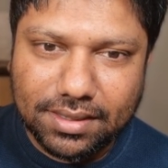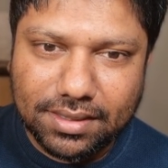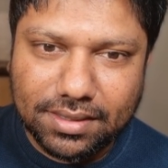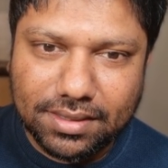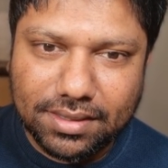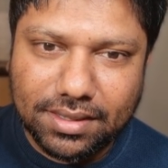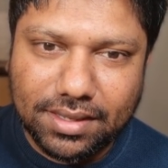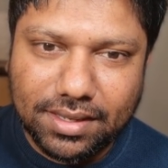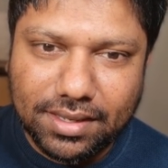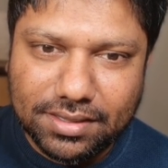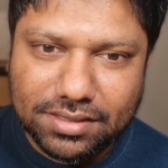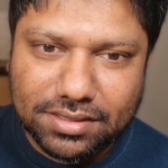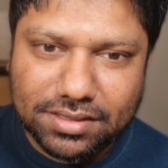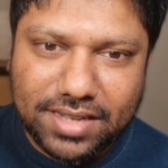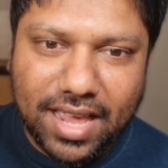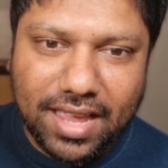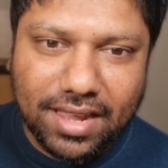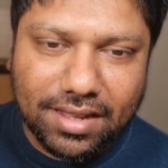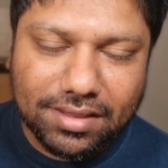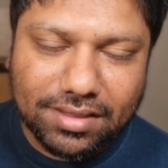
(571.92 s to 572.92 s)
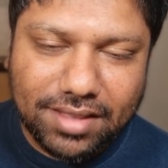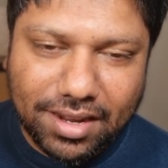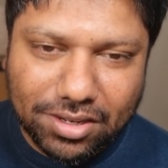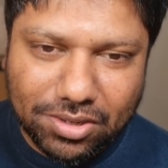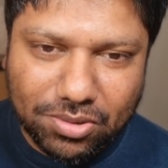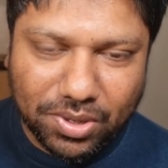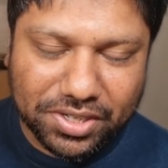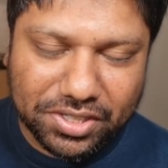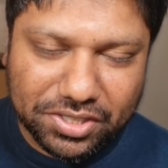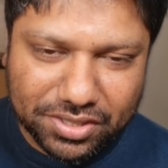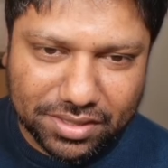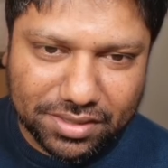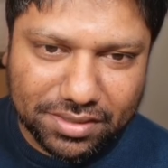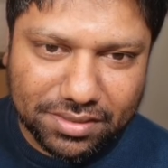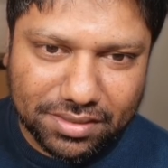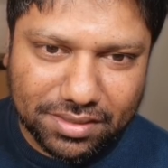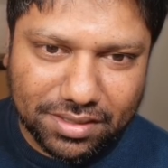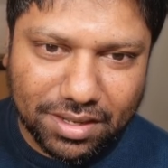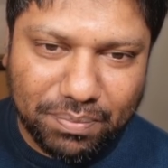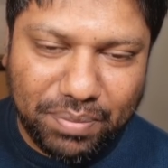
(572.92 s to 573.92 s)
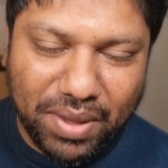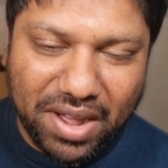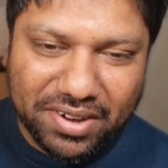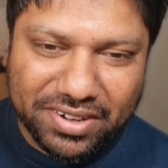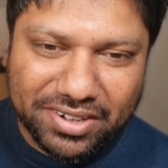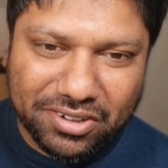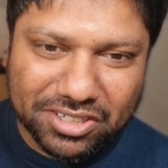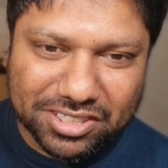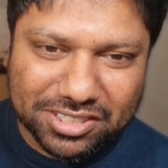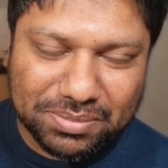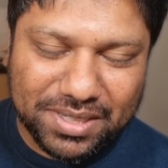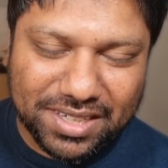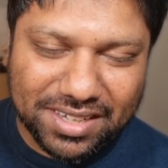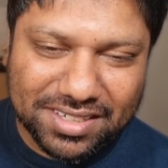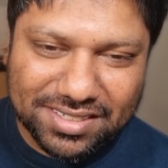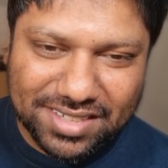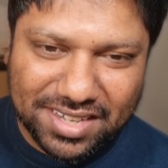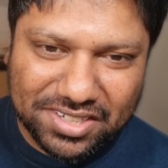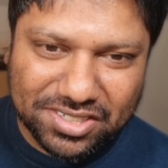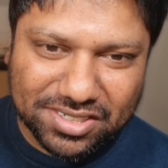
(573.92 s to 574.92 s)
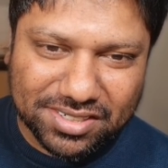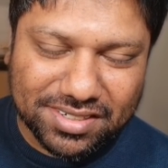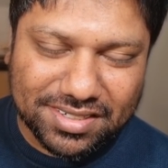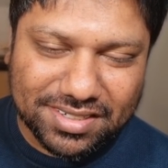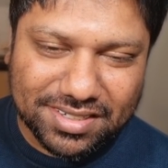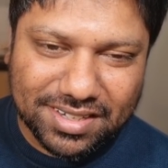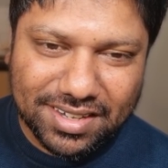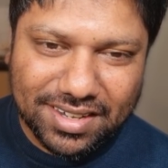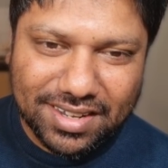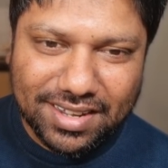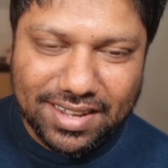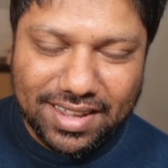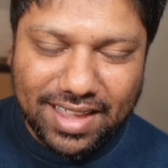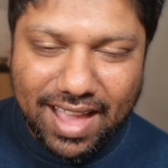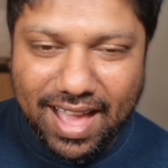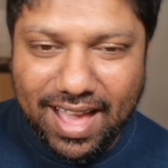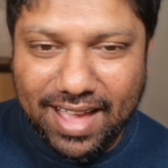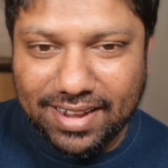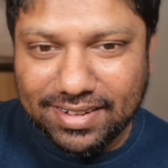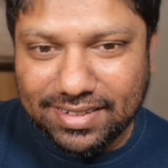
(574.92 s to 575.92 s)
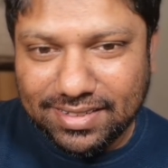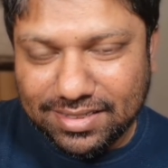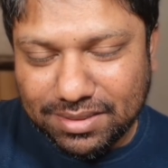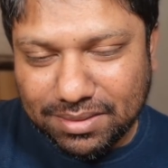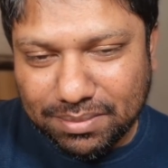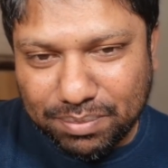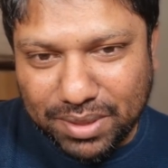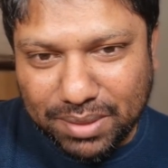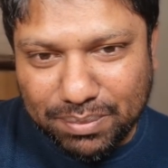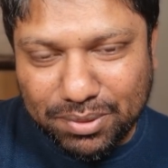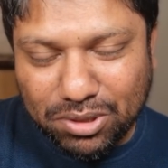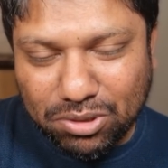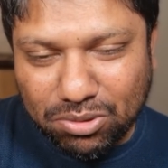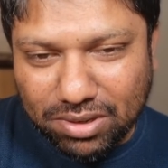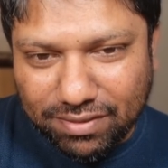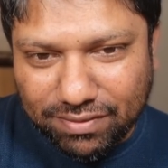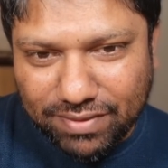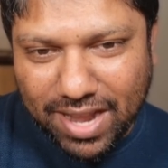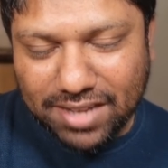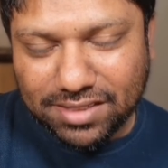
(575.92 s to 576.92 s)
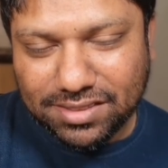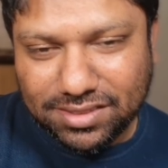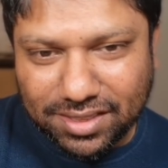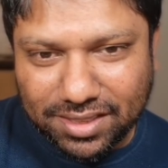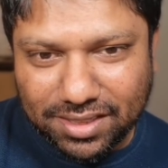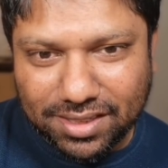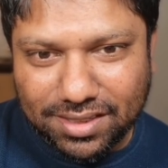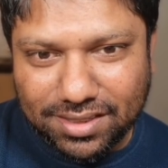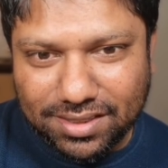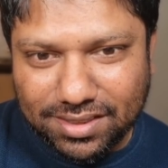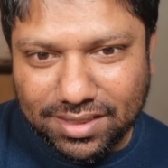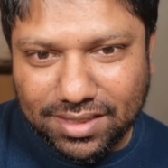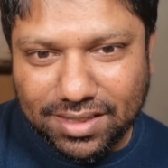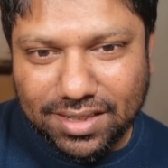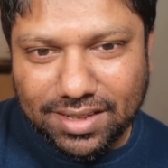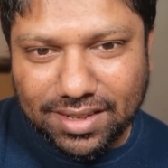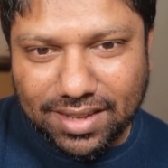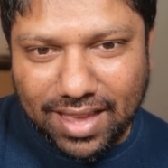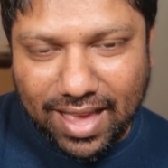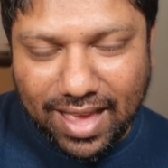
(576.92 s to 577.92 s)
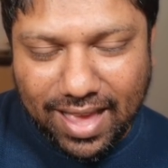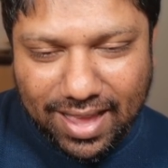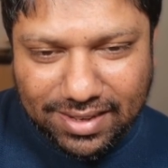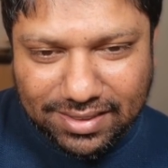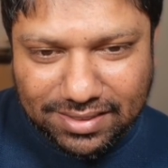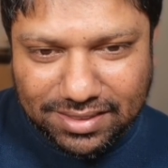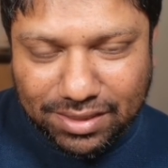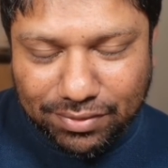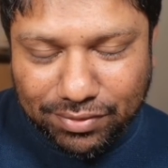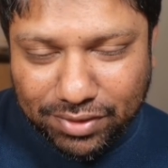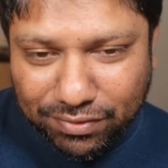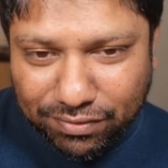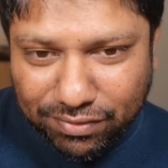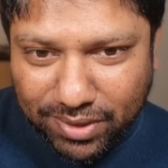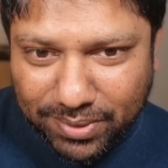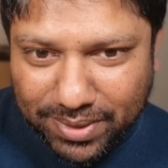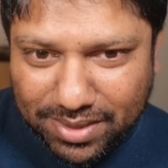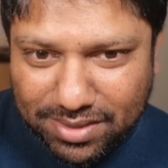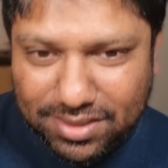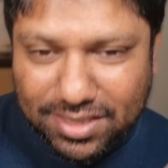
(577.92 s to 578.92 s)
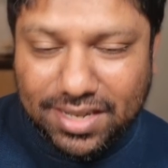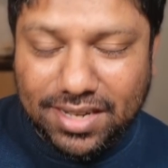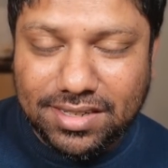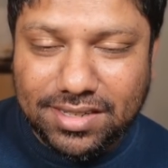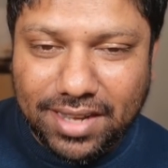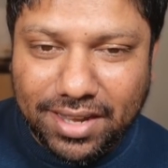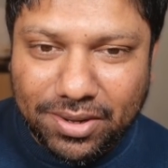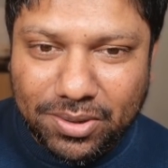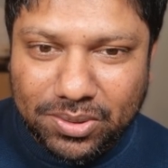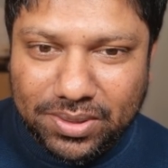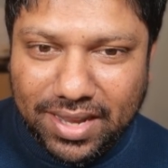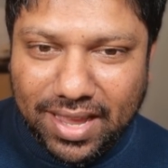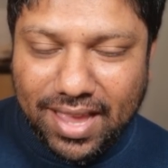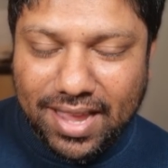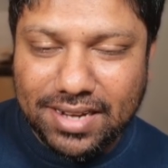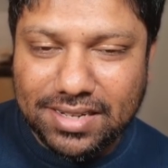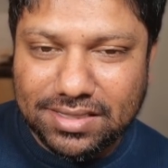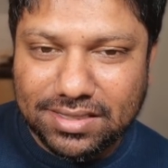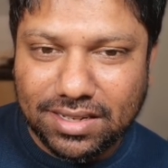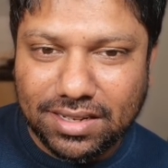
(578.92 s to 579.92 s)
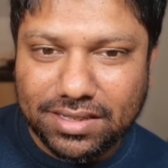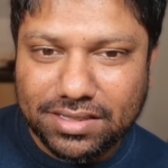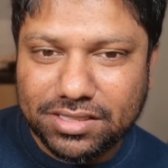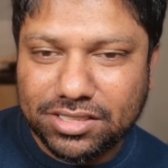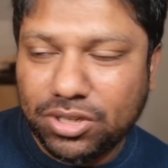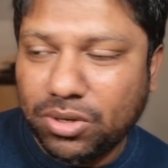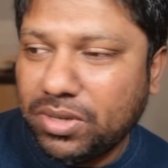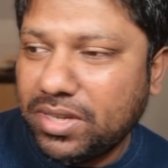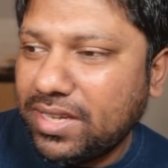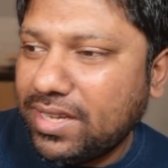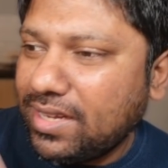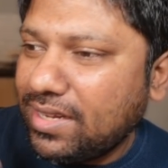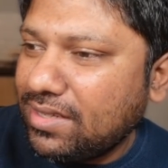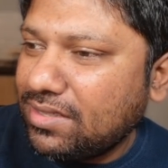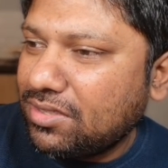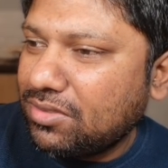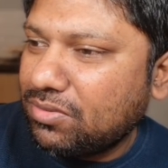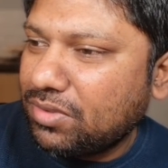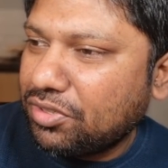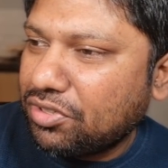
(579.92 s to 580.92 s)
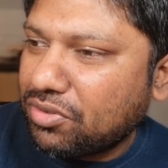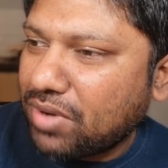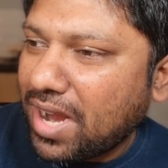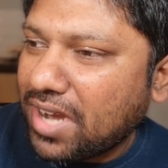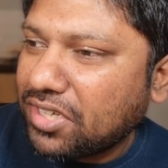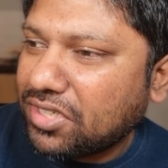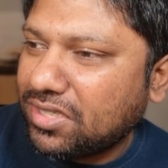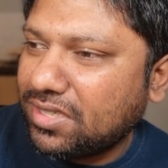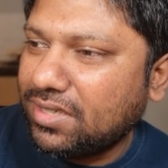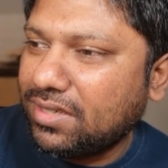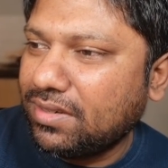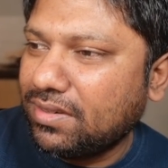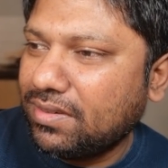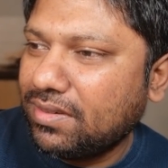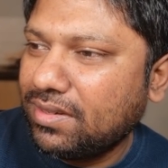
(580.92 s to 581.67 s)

he's taken that question about hospitalizations and people who are vaccinated and given a very detailed answer. So his retraction